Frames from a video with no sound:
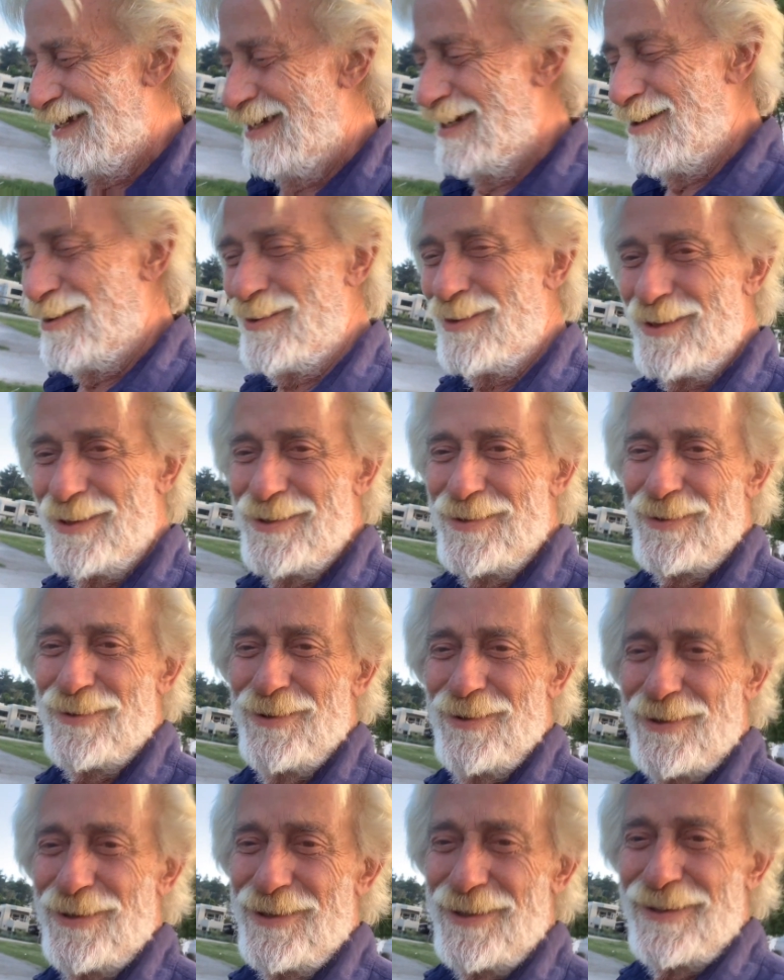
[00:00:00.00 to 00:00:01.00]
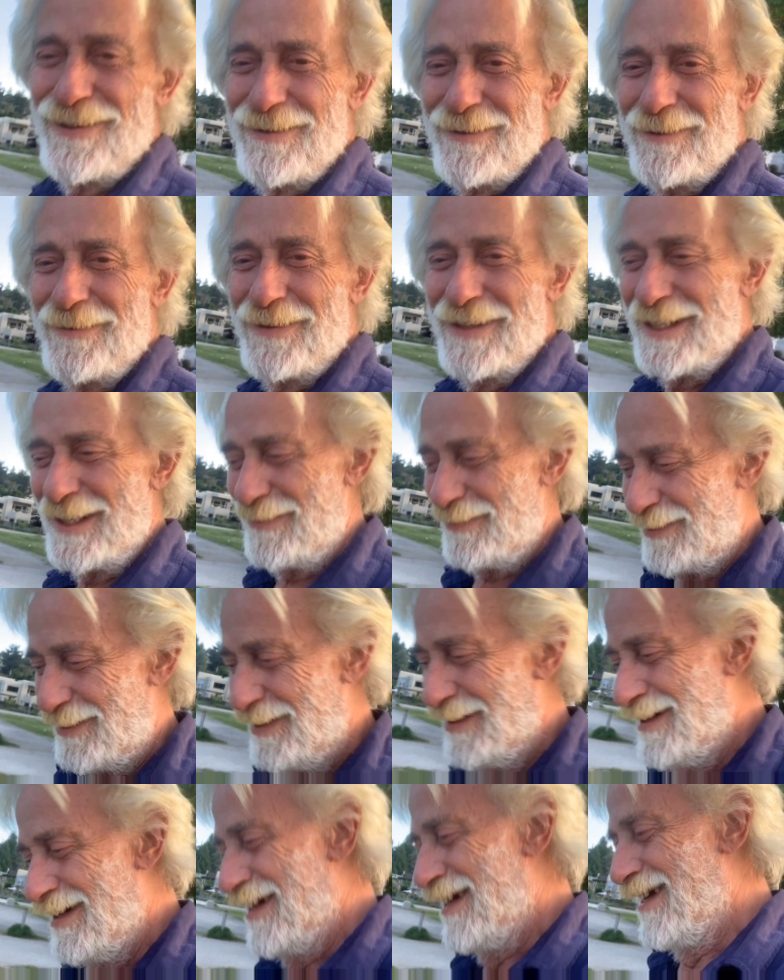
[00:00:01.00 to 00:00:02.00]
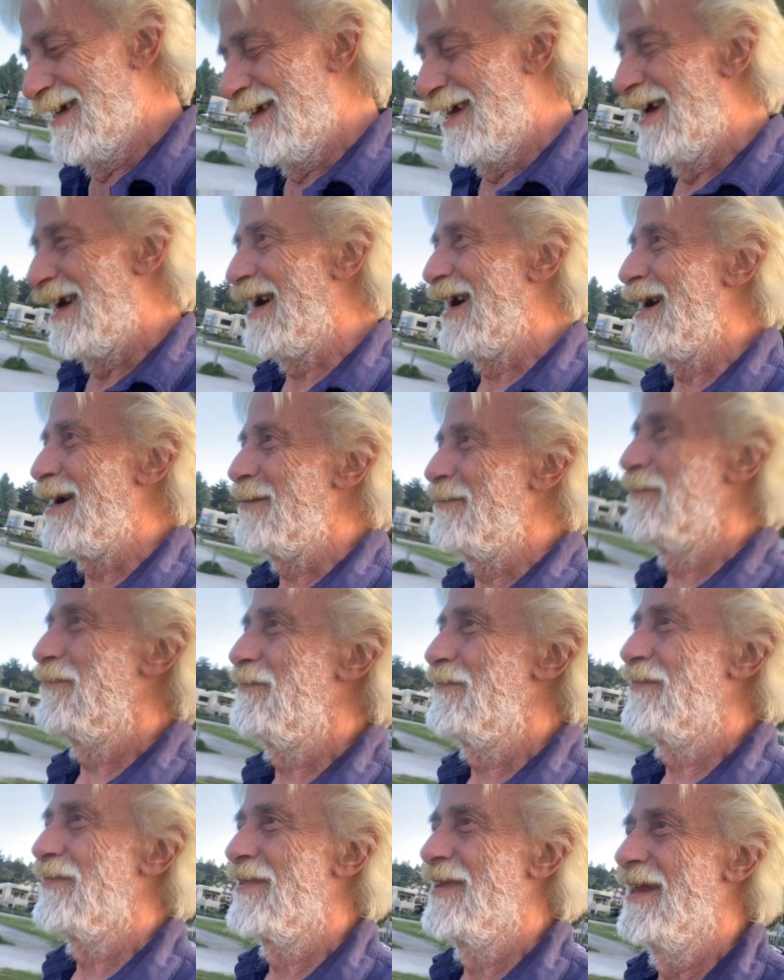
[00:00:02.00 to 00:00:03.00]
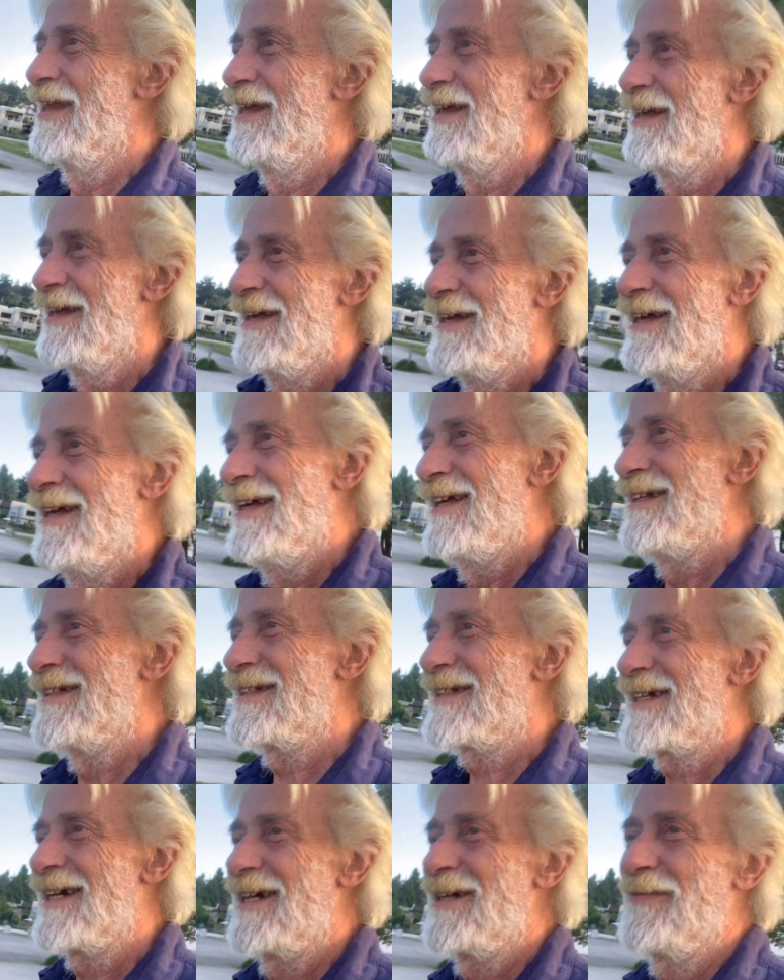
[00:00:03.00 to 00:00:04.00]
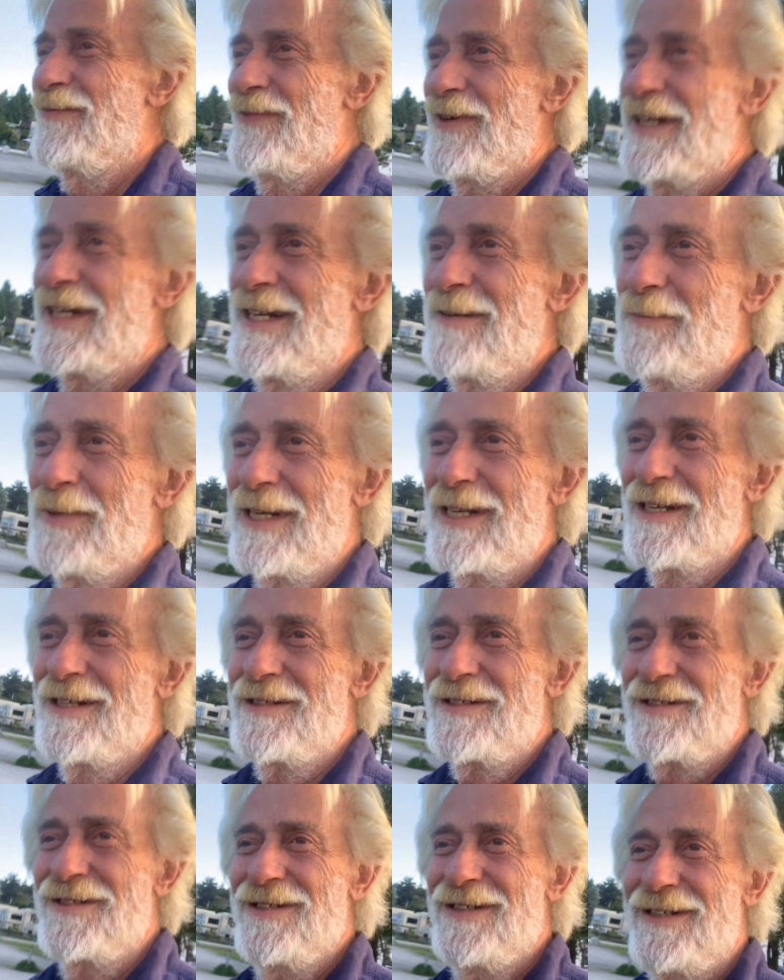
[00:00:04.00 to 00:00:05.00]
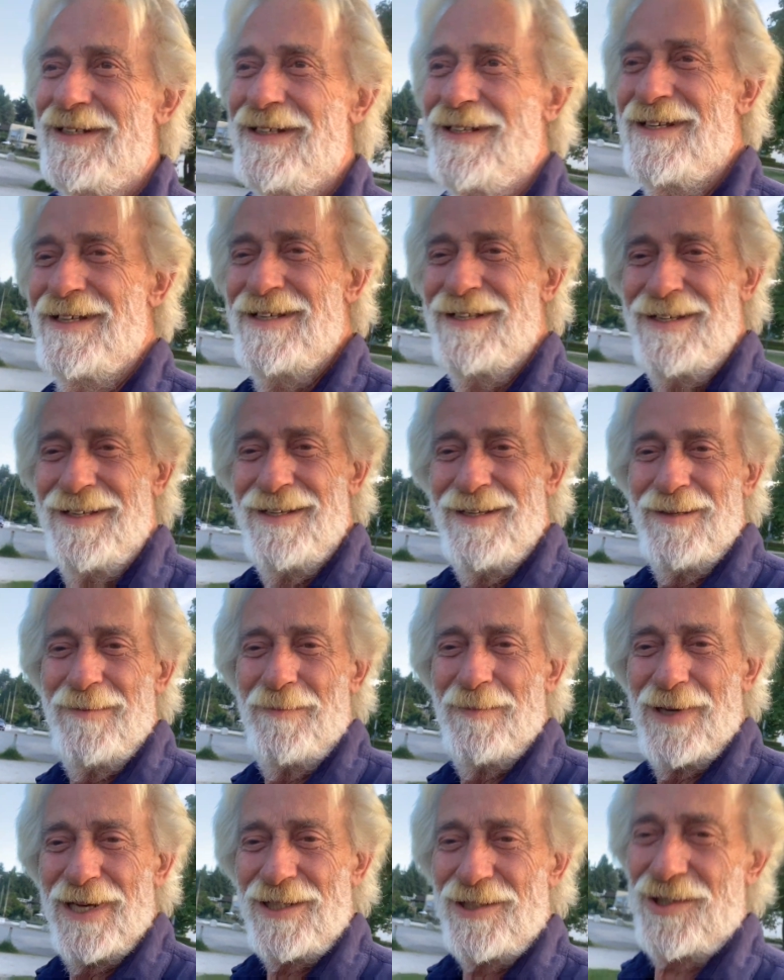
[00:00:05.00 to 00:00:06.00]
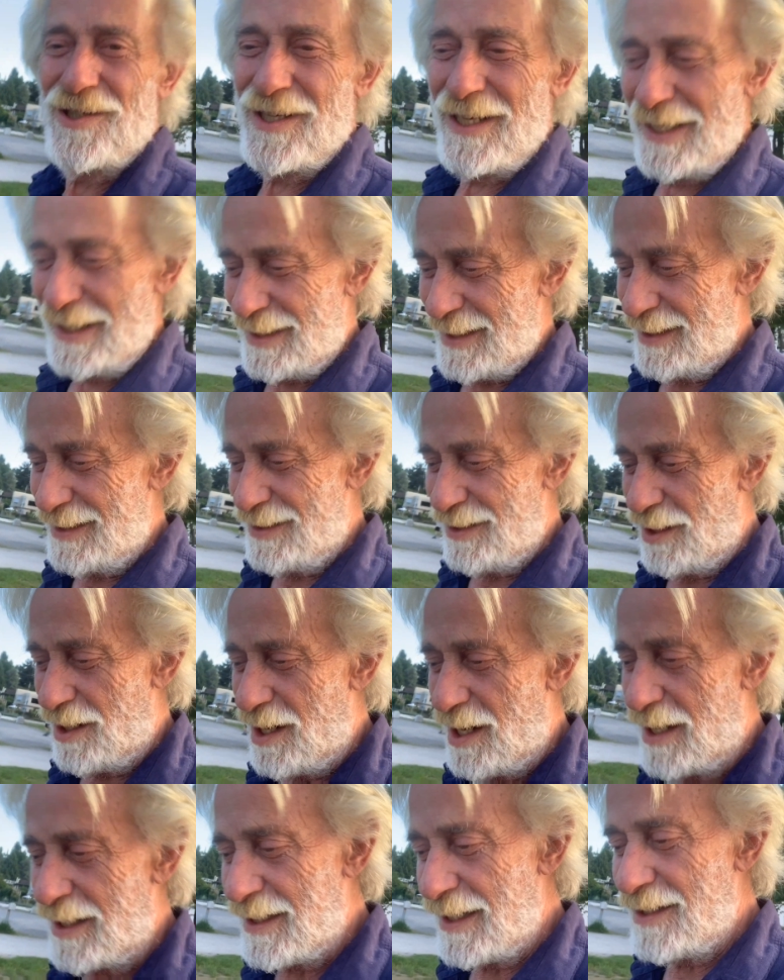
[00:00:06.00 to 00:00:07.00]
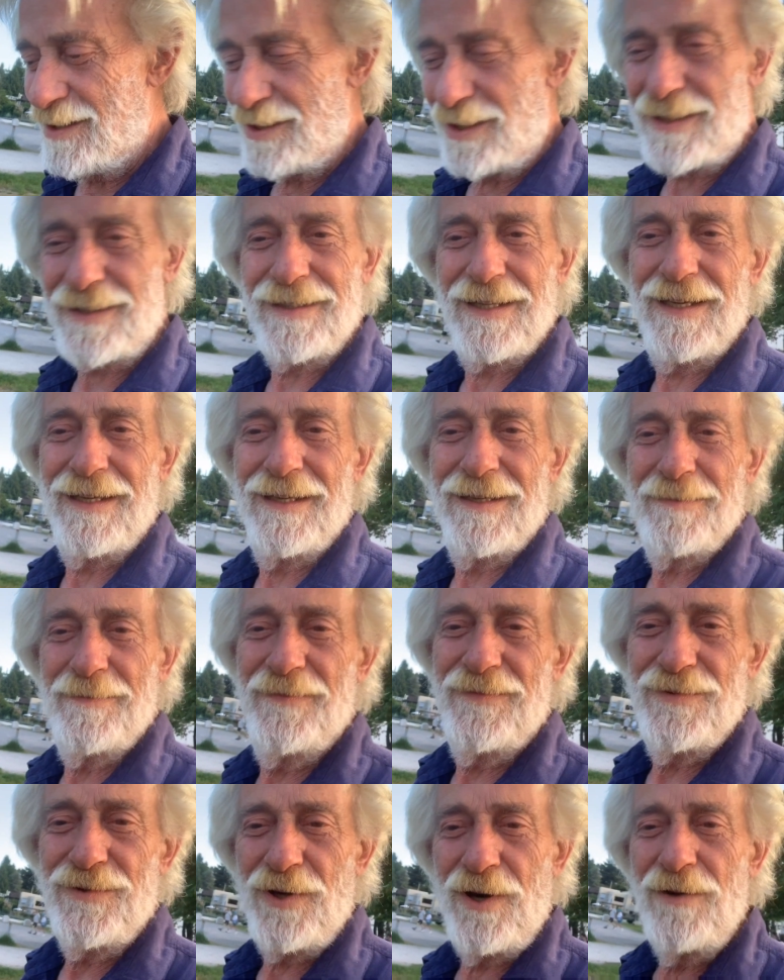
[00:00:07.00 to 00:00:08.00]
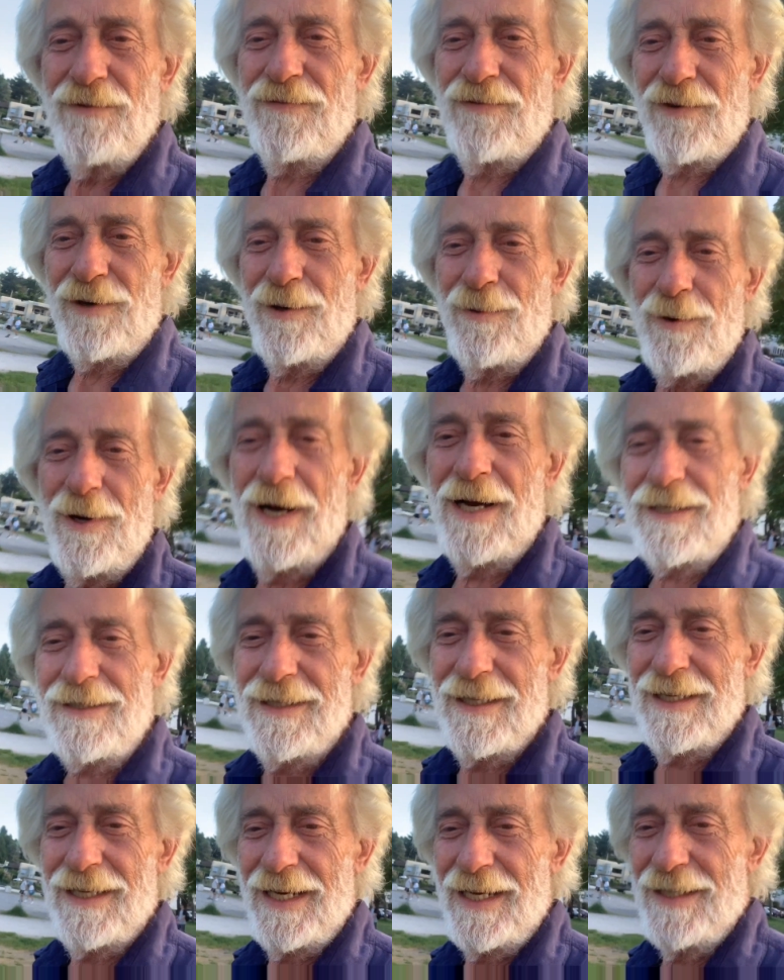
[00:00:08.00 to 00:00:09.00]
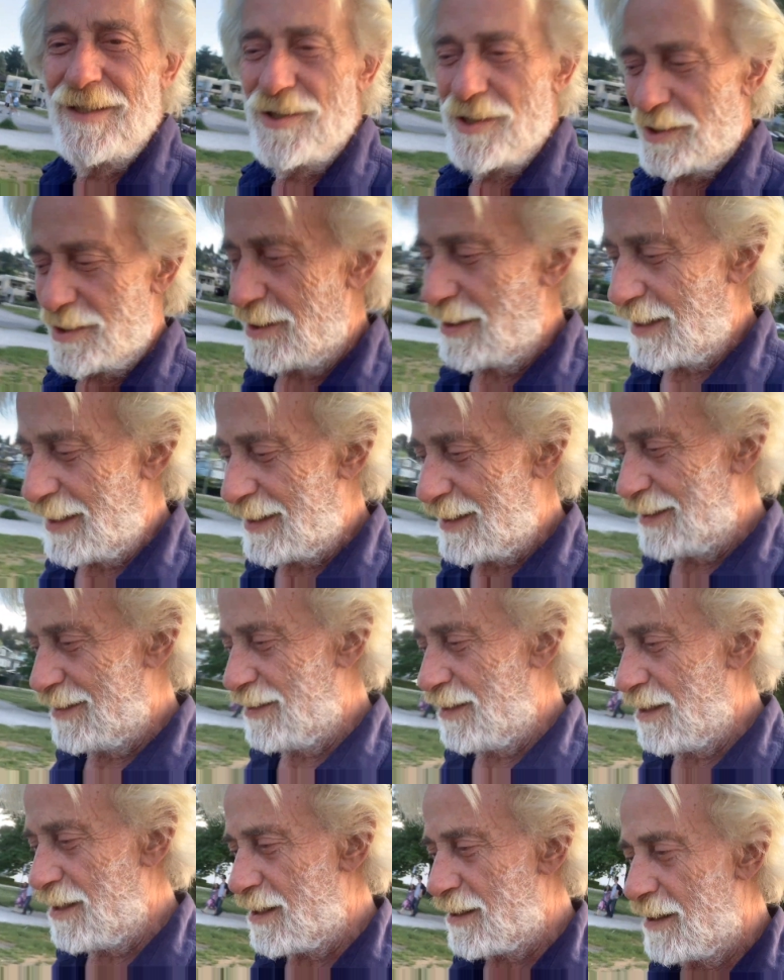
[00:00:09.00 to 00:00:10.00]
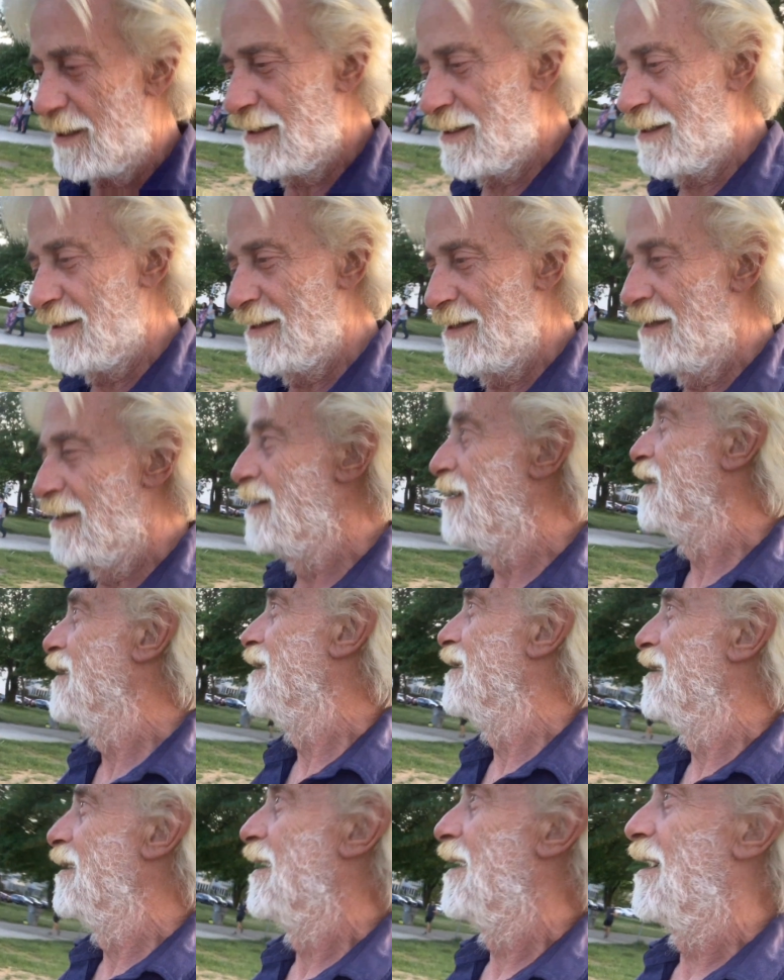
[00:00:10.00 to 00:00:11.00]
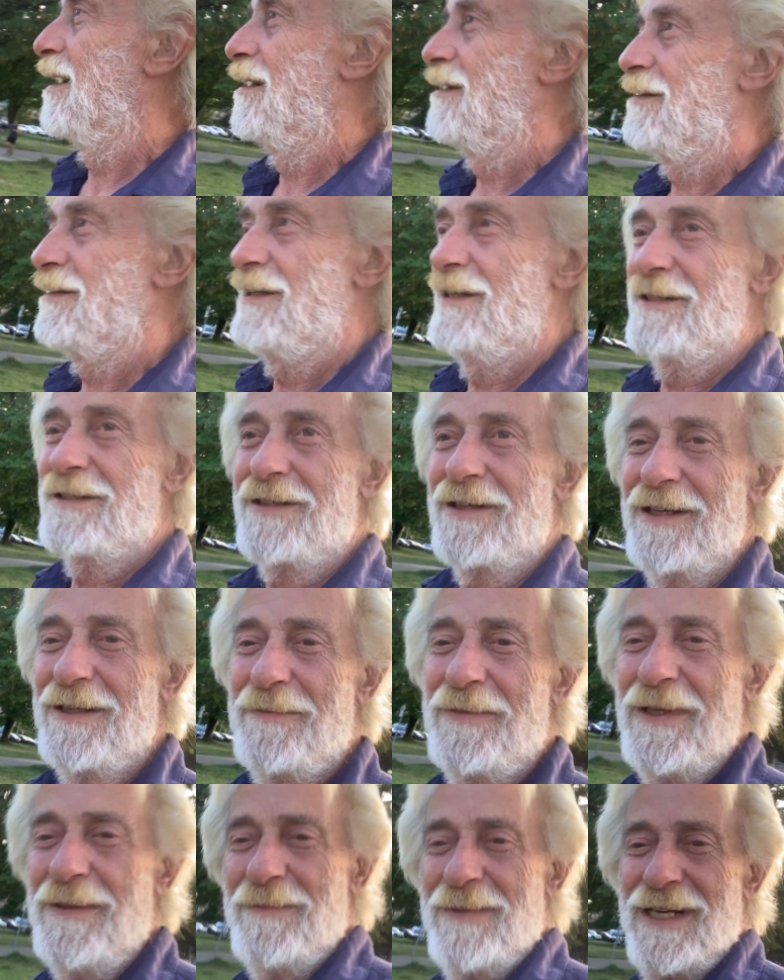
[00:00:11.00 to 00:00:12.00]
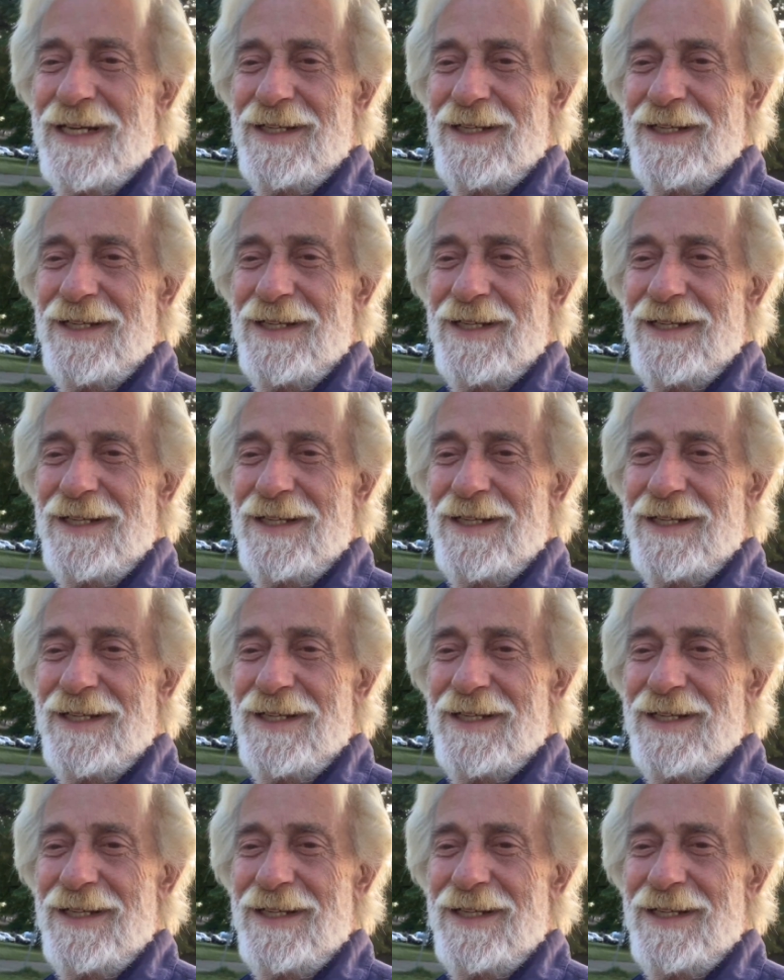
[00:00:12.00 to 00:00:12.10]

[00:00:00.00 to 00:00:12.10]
or Droner or whatever. Um, it's kind of funny because much like a dog, I took the drone for a walk today just like a dog. Uh, he's going to be my